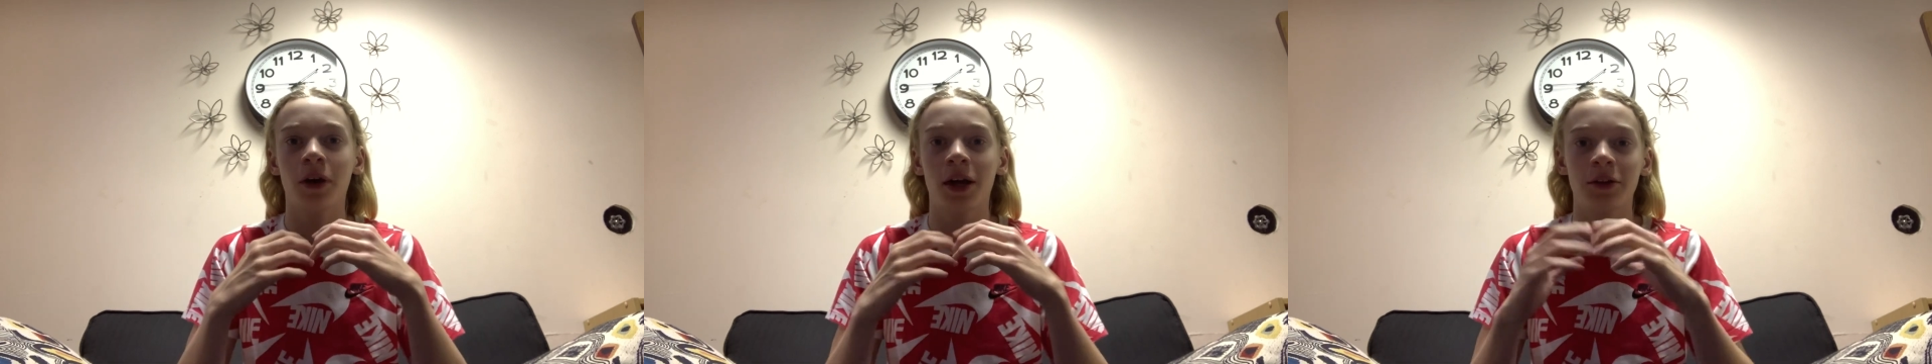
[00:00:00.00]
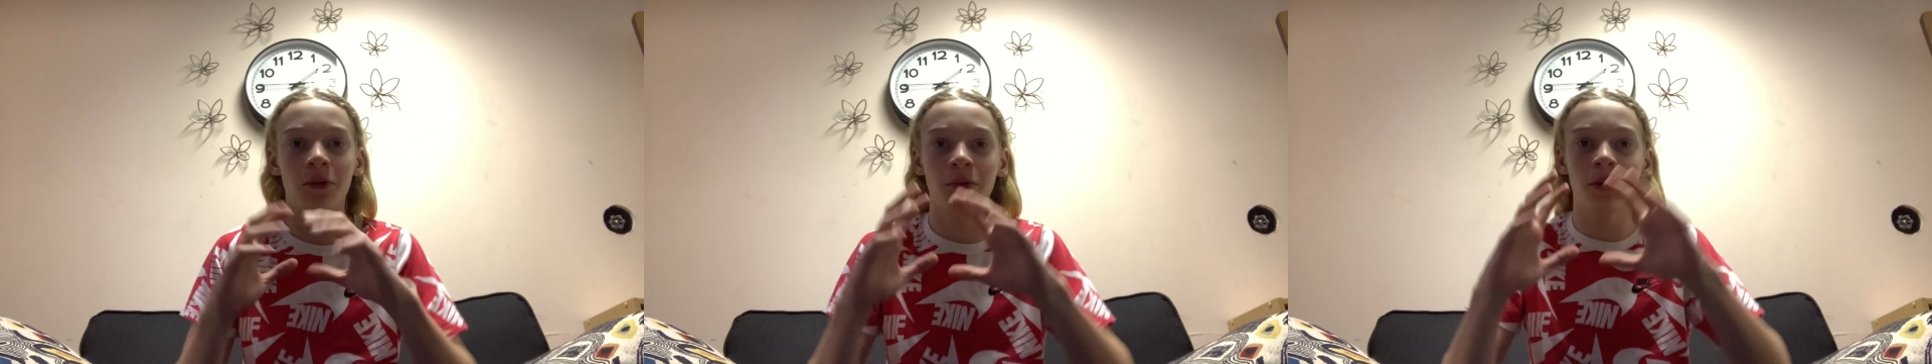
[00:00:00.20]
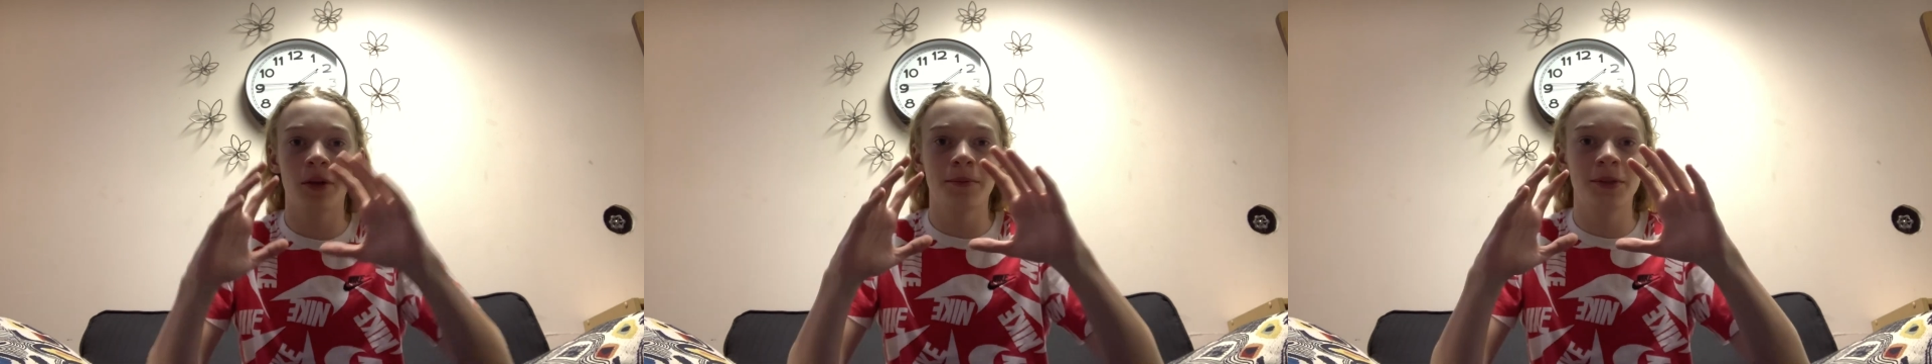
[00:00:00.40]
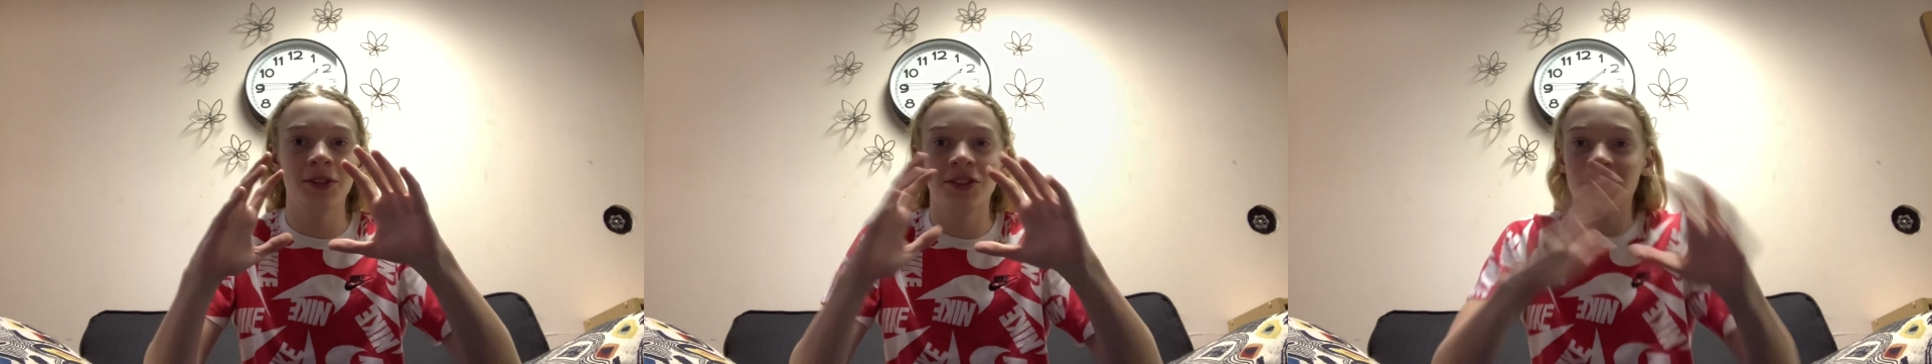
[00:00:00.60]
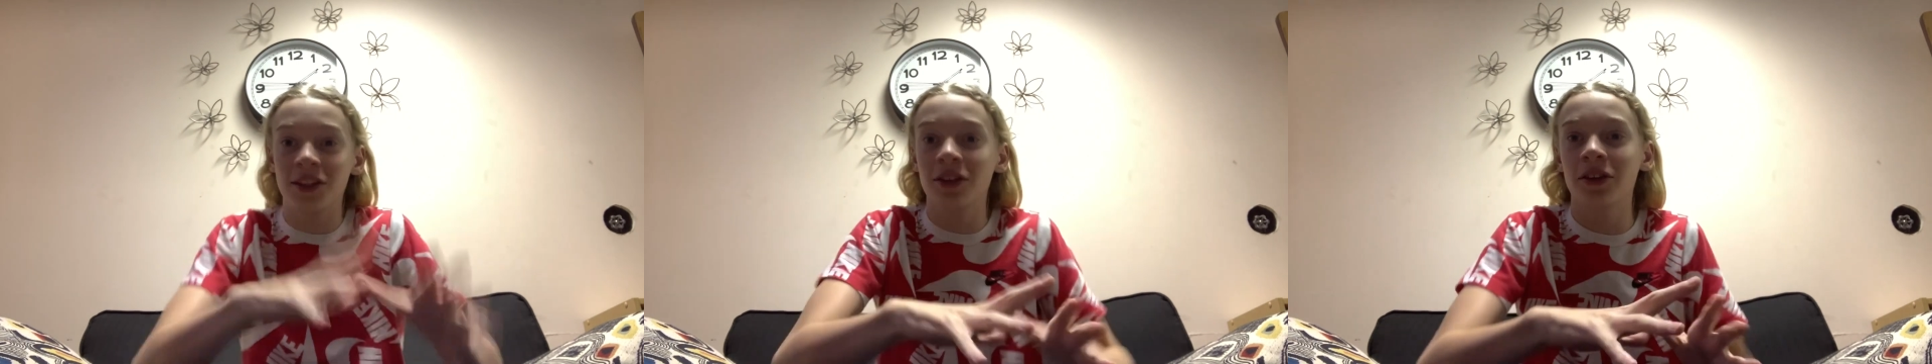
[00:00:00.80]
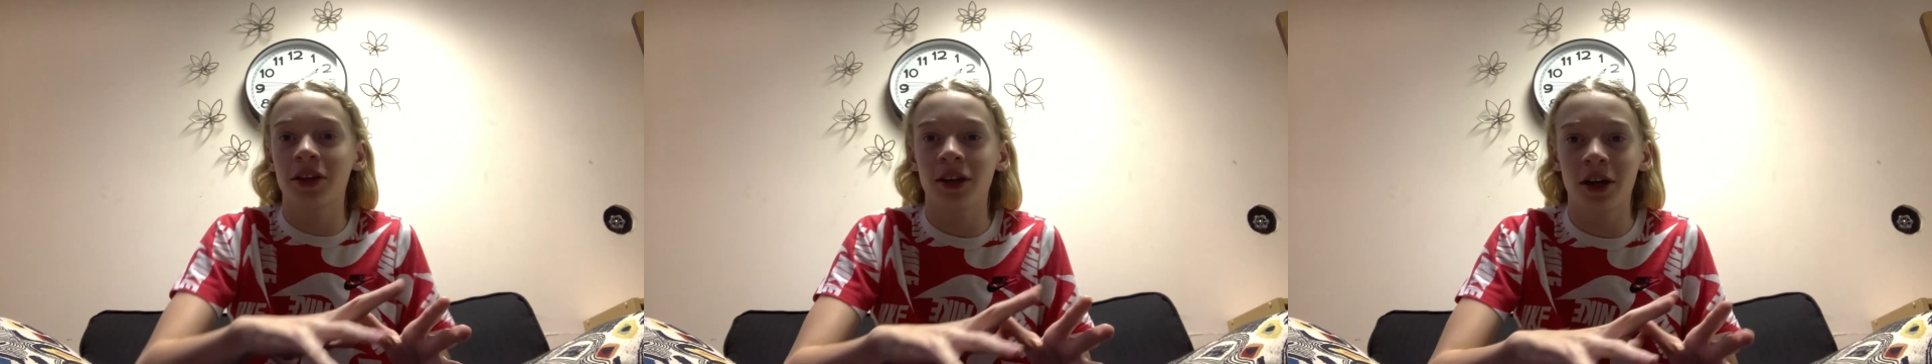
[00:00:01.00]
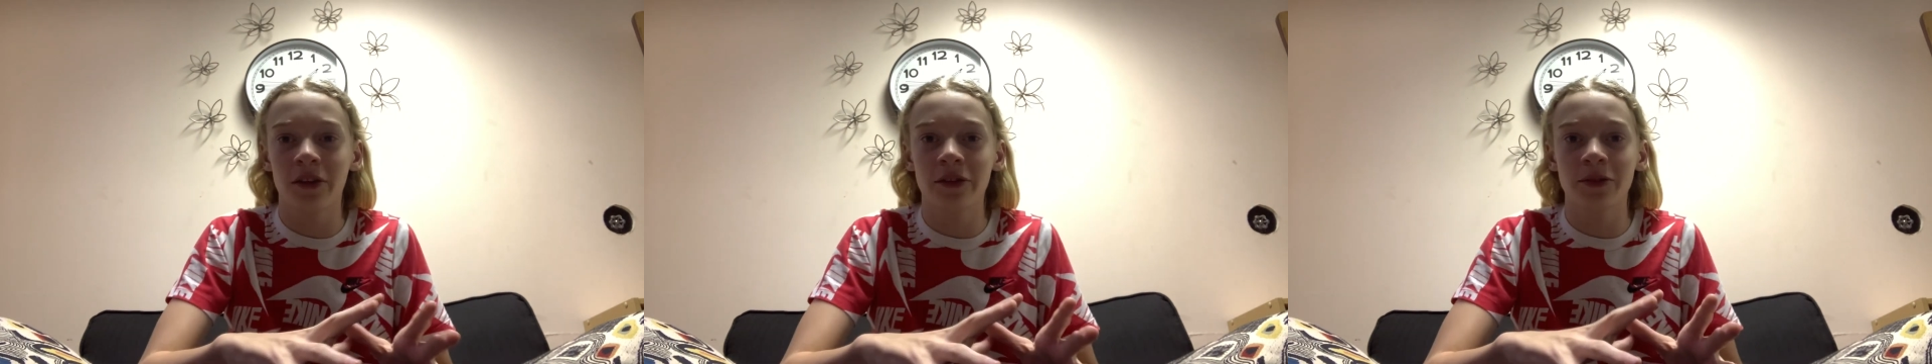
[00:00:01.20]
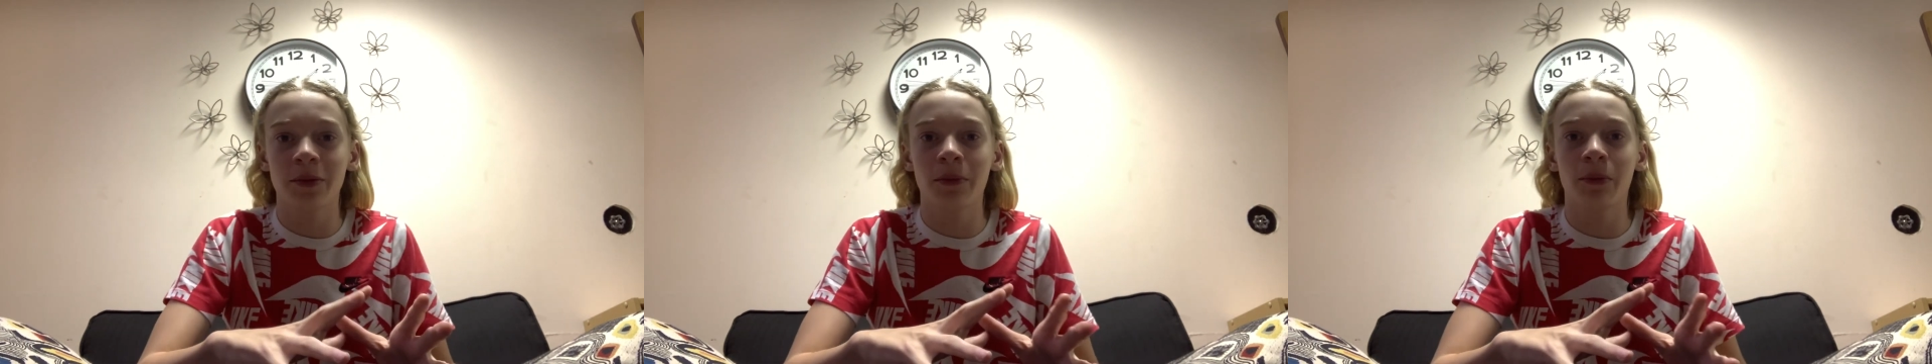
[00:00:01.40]
I don't want to be stealing
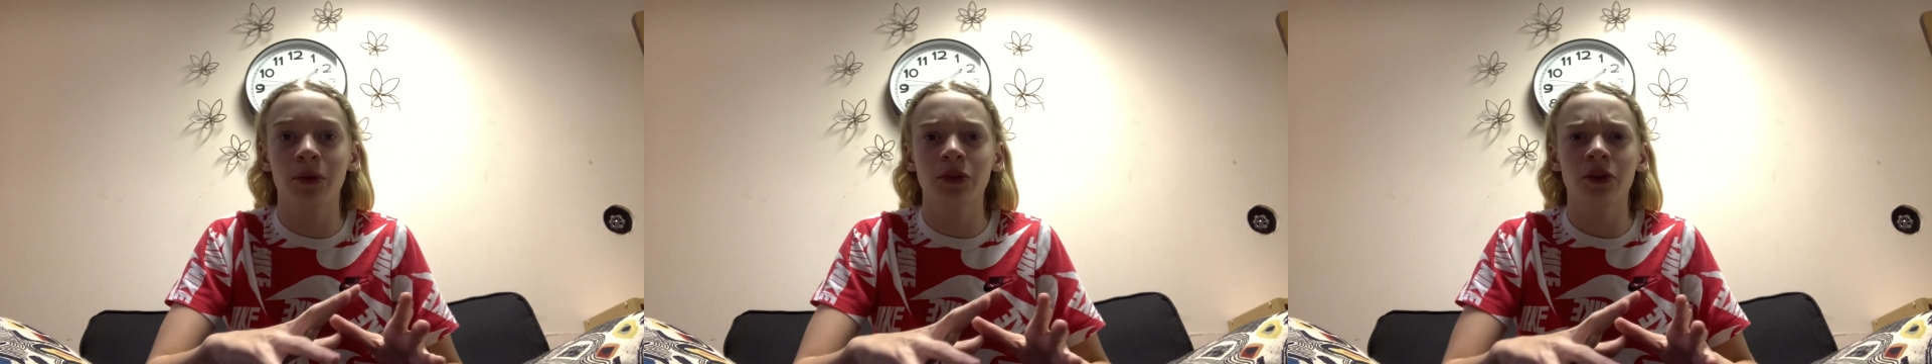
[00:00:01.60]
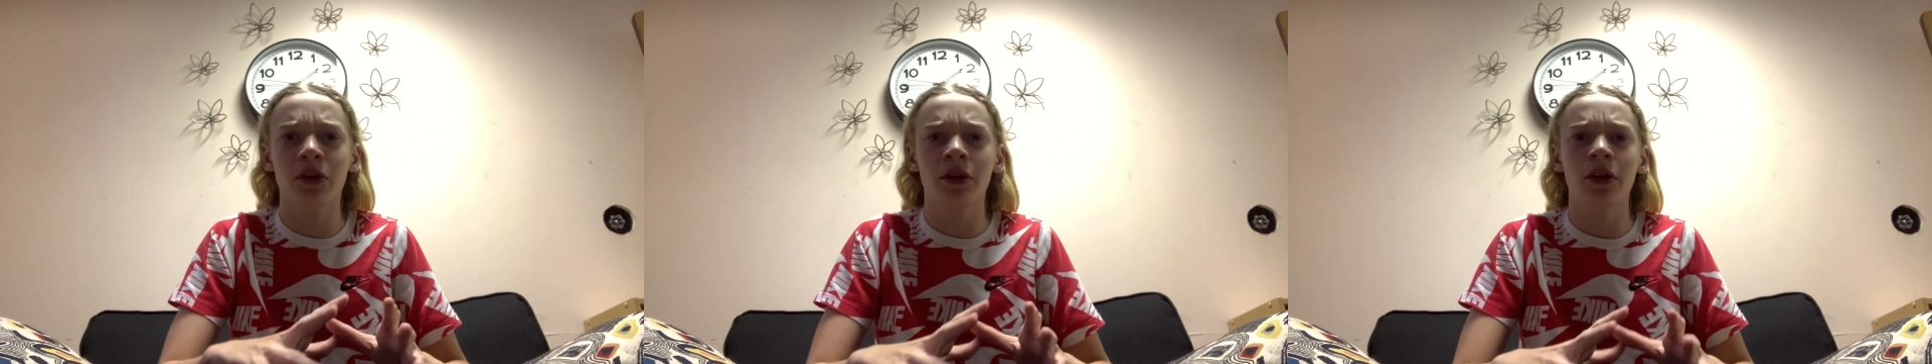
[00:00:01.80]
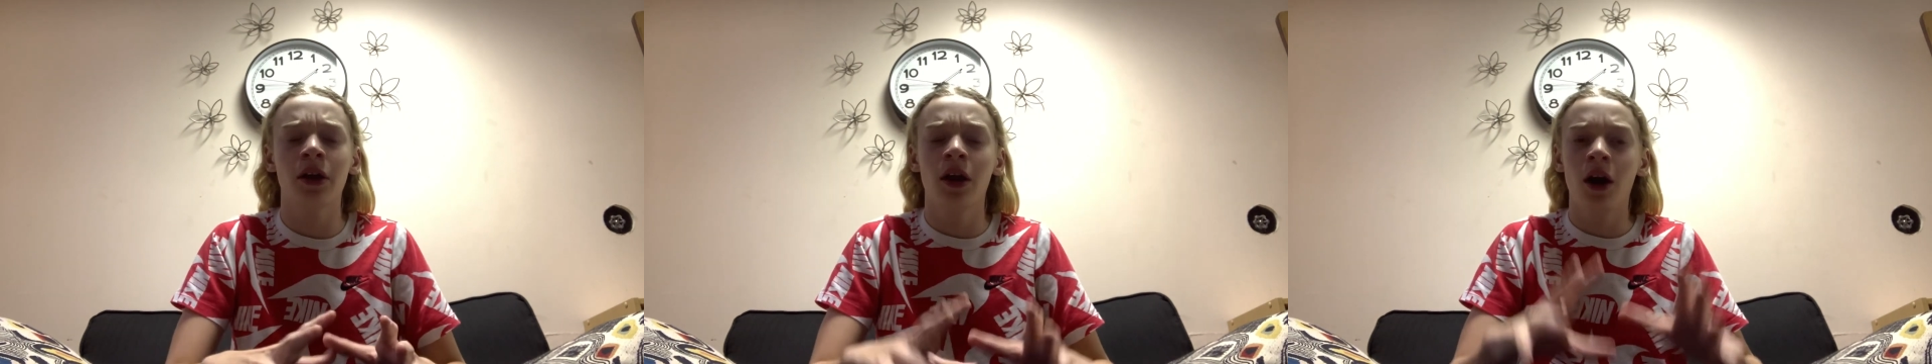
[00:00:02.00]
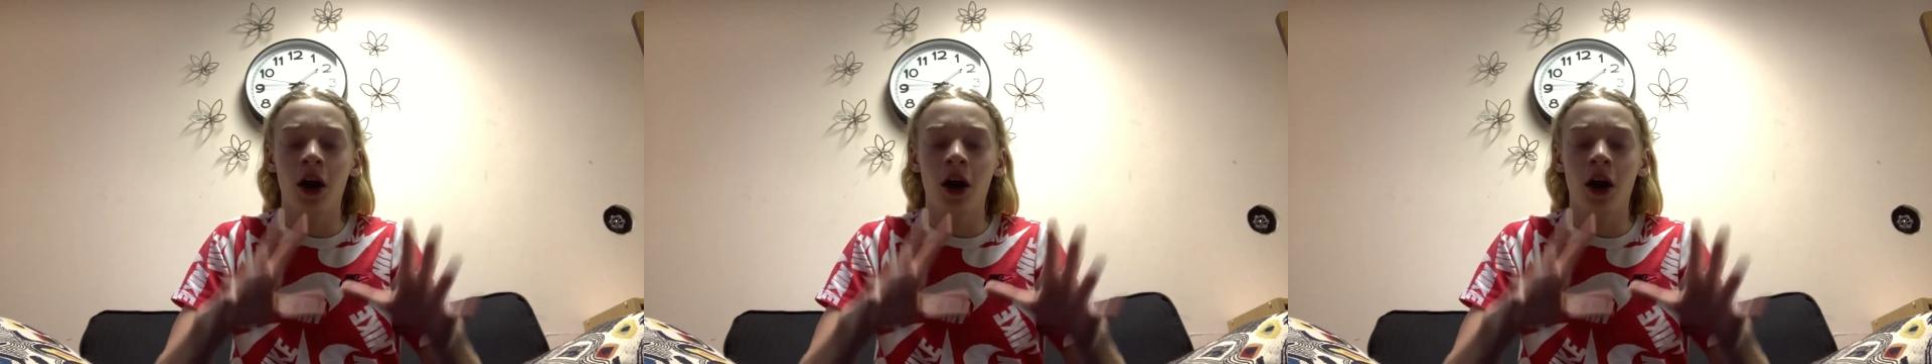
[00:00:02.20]
other people's art.